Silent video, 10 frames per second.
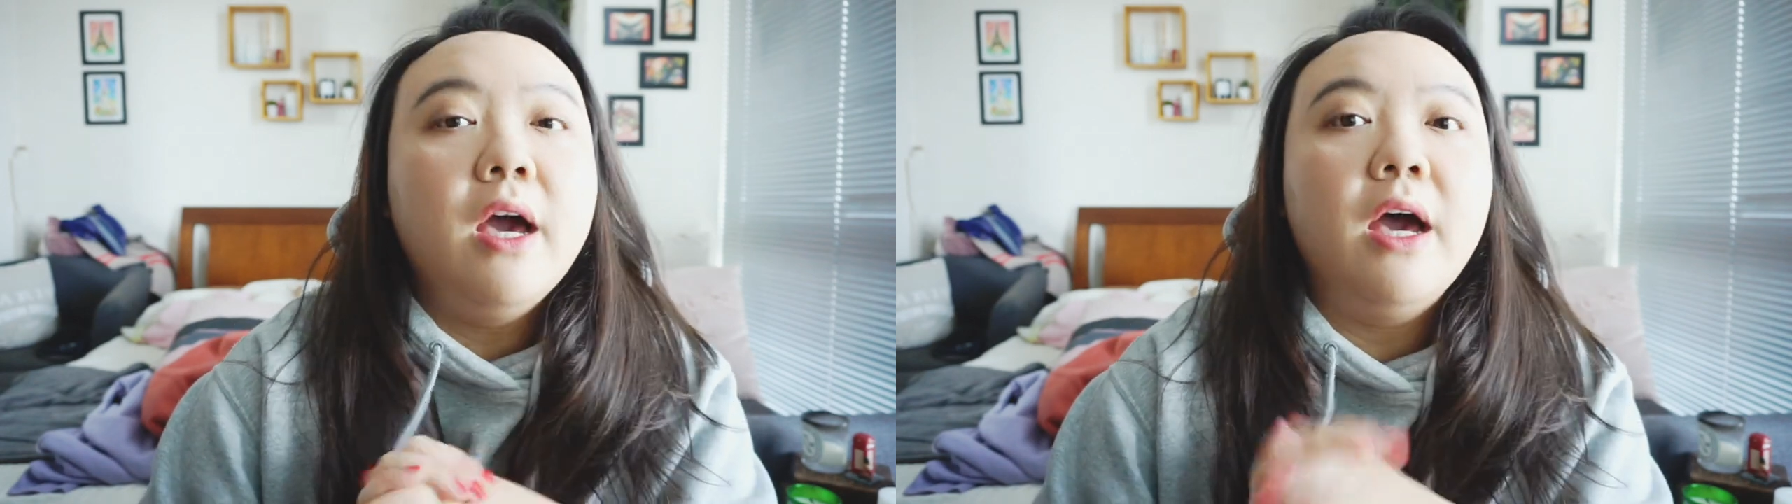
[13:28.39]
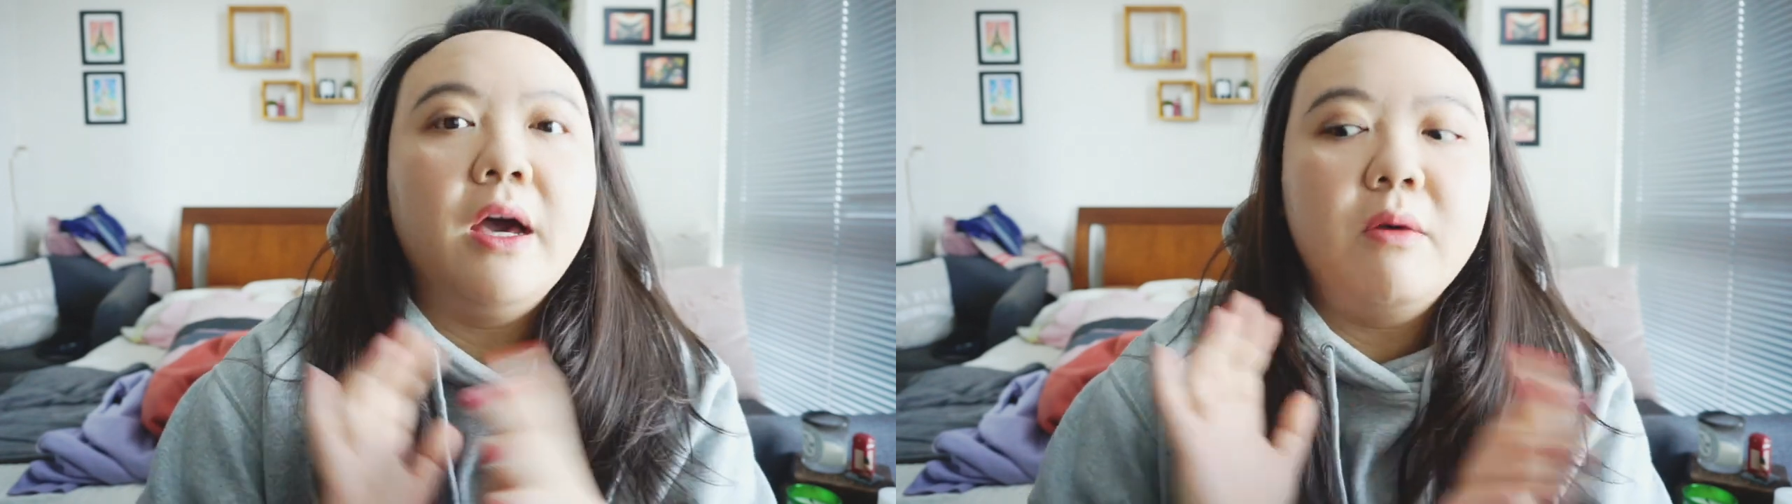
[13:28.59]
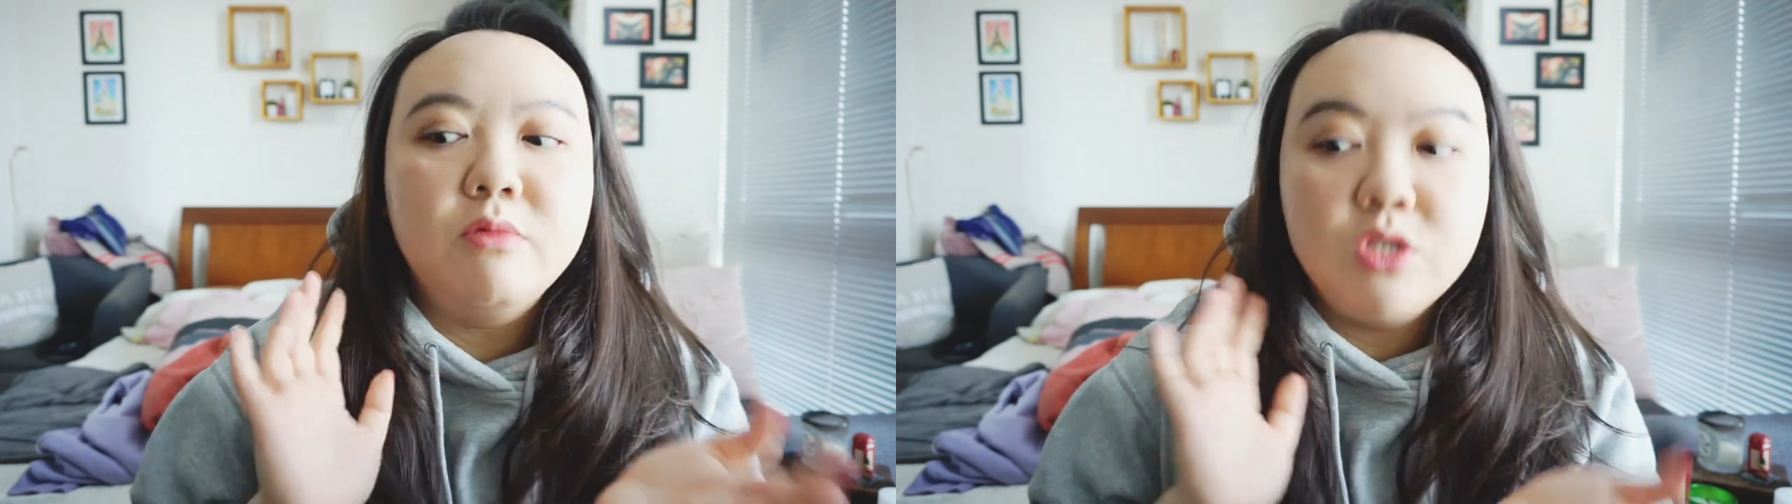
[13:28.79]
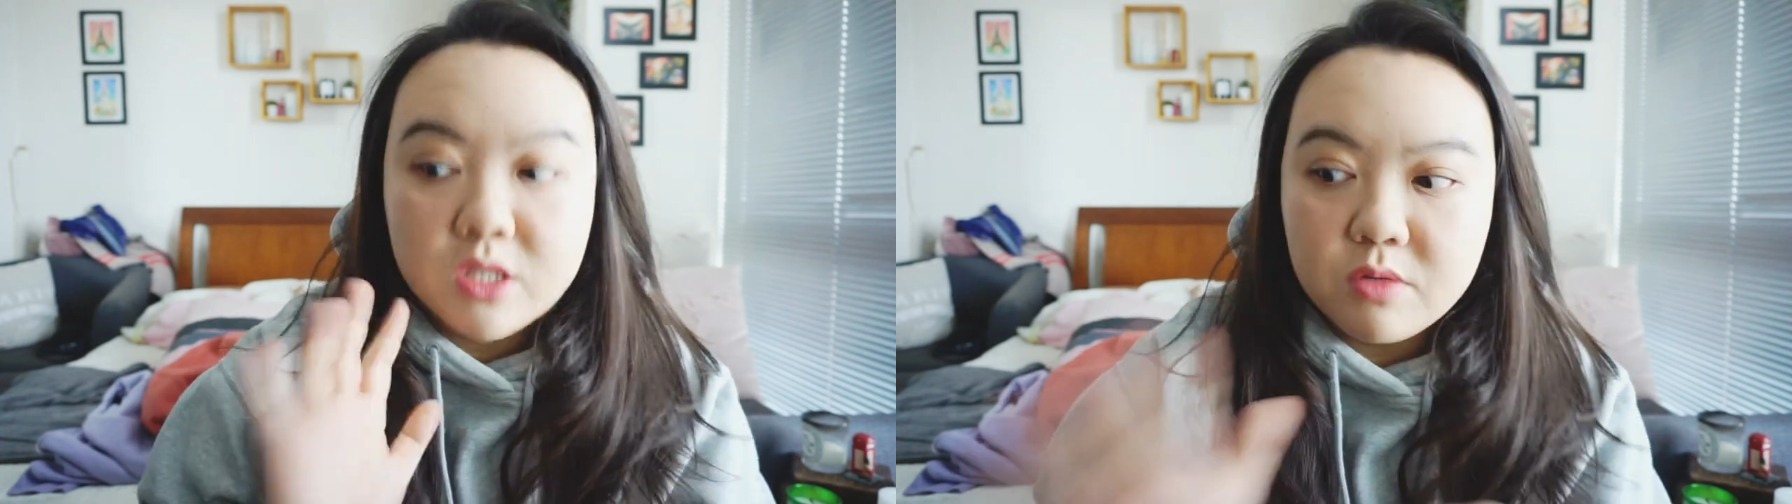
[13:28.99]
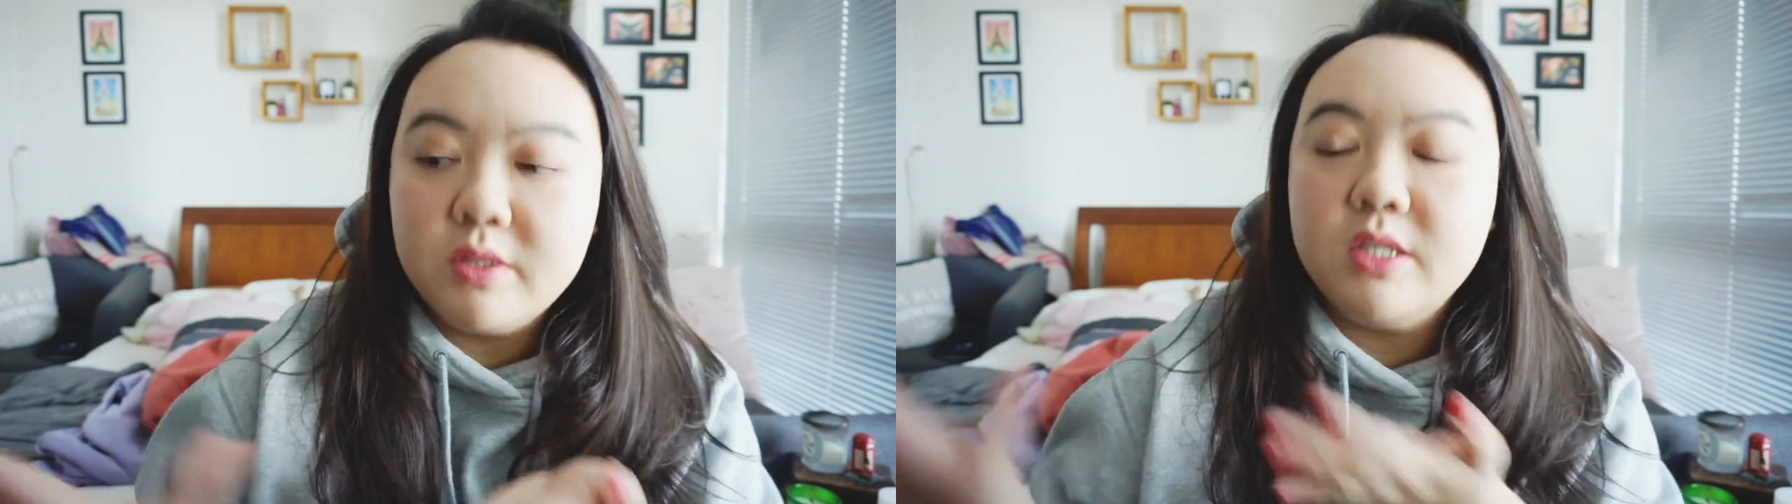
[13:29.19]
um, which is
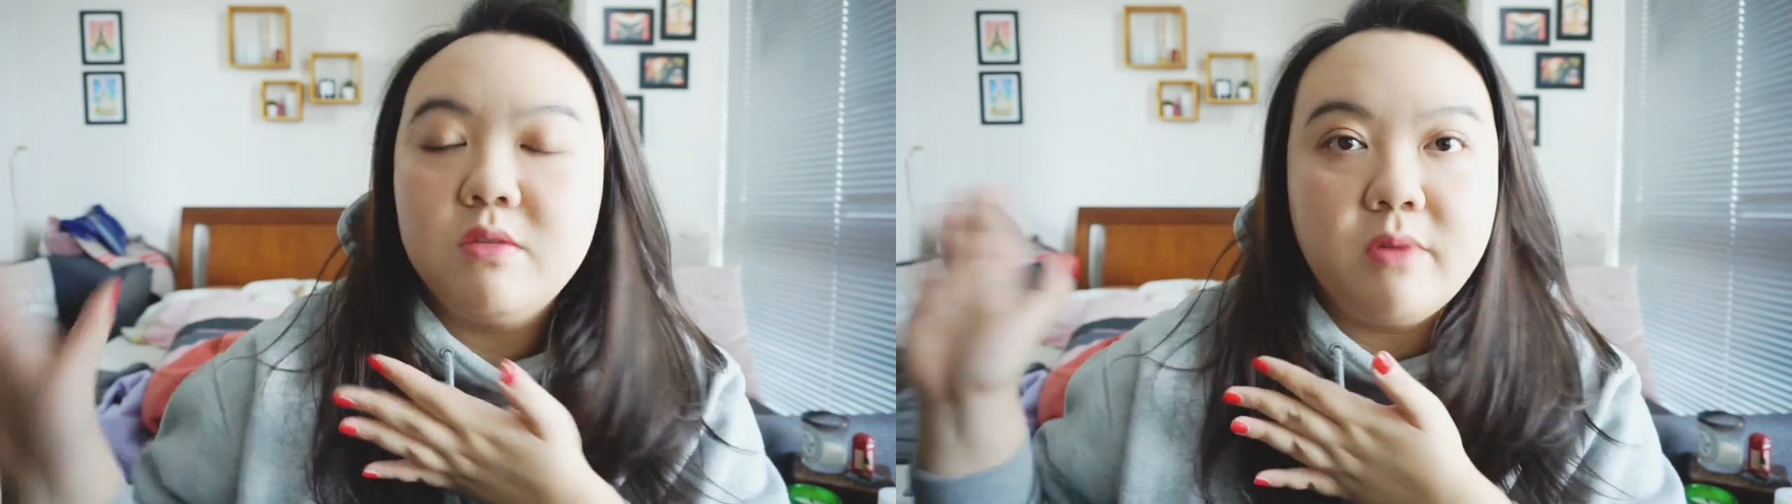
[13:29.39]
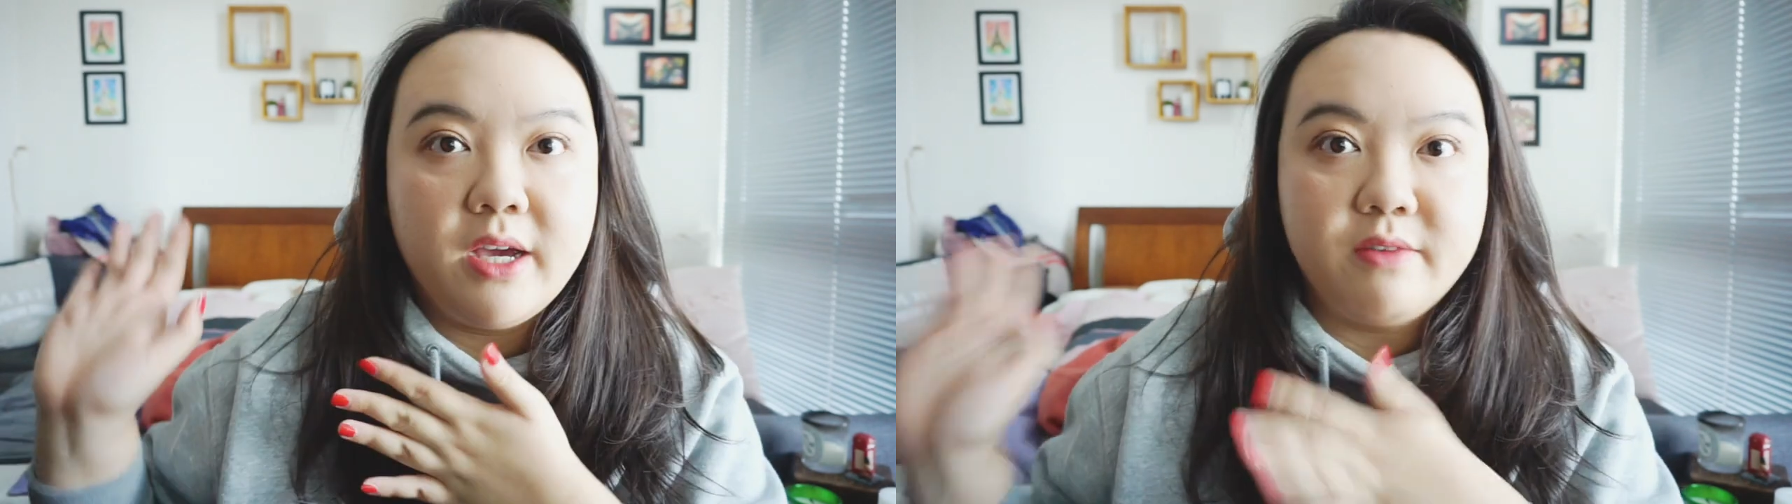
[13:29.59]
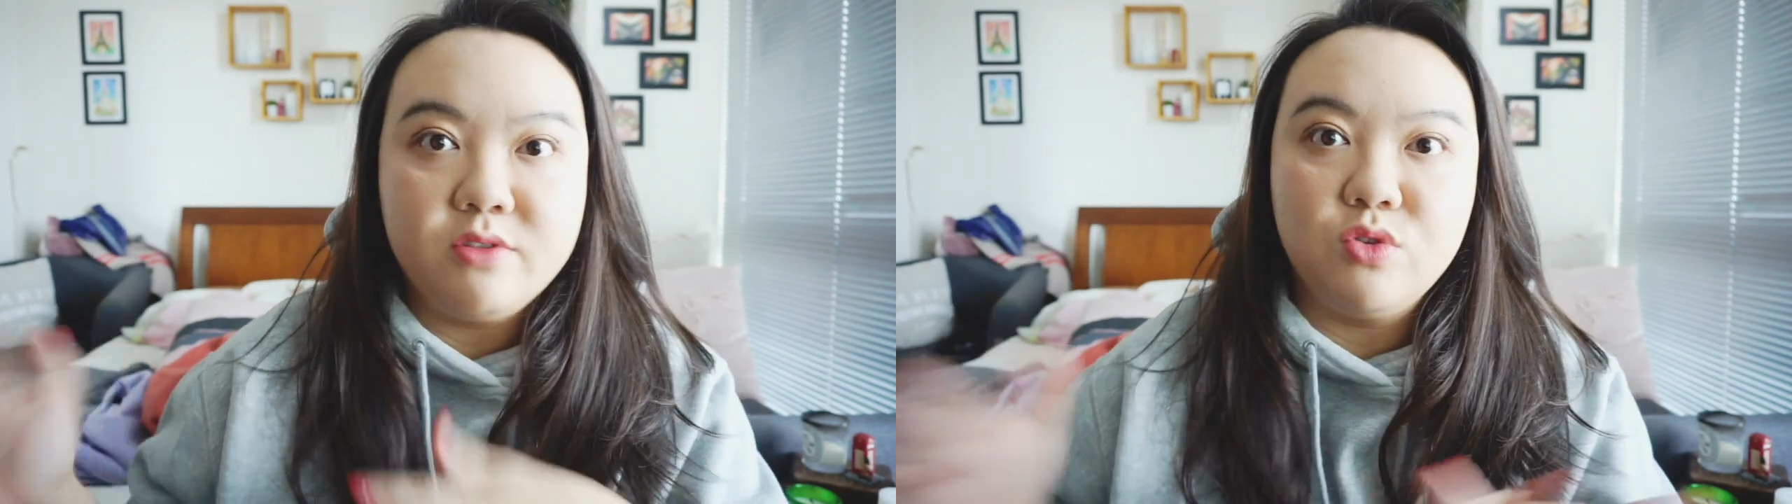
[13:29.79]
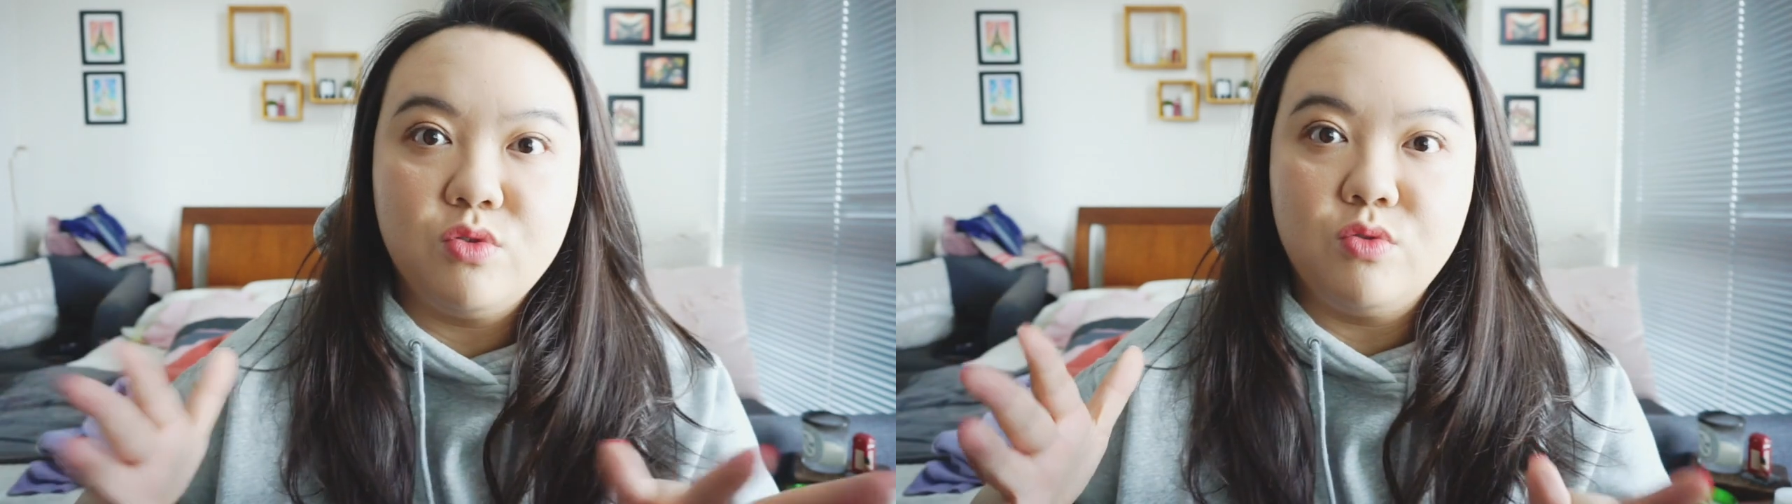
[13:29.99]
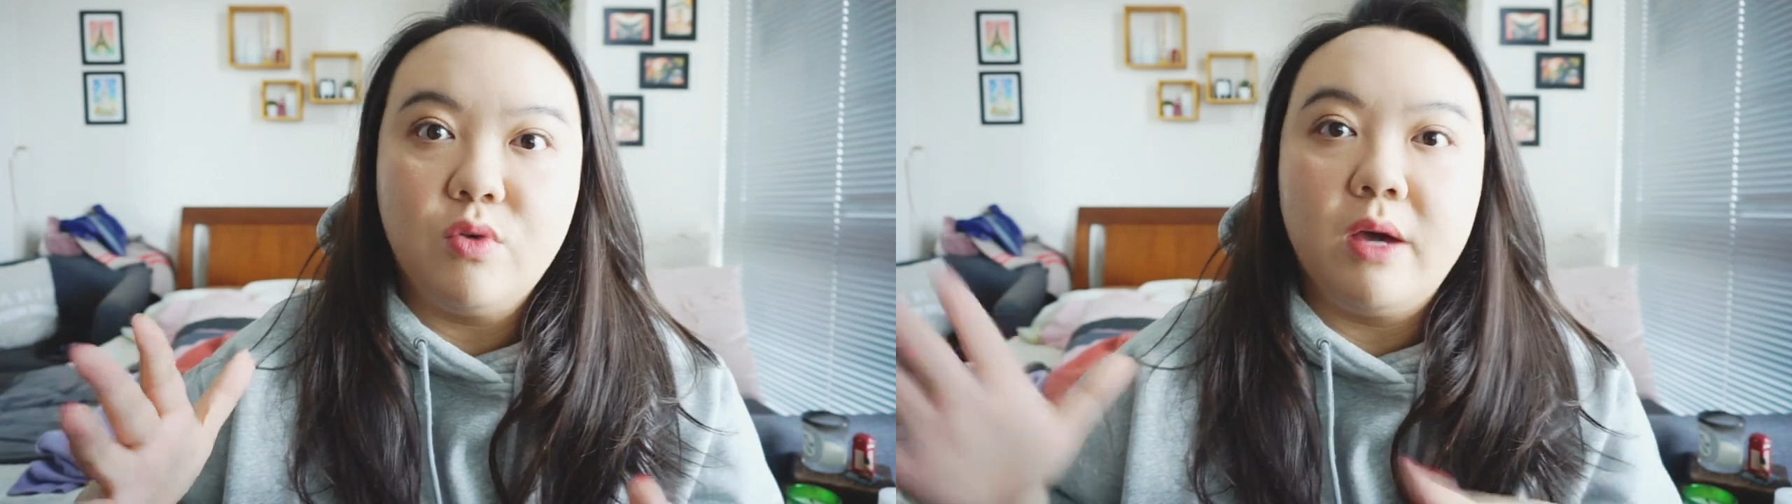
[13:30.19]
the reason why I have
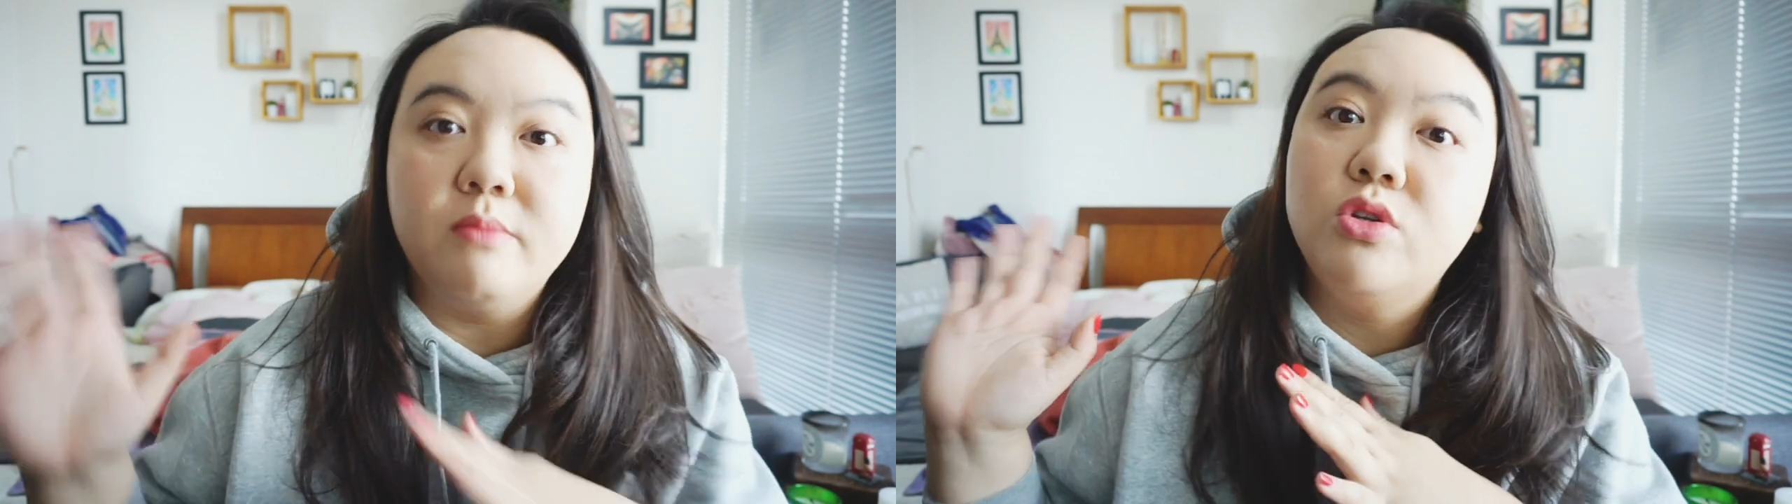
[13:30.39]
to um,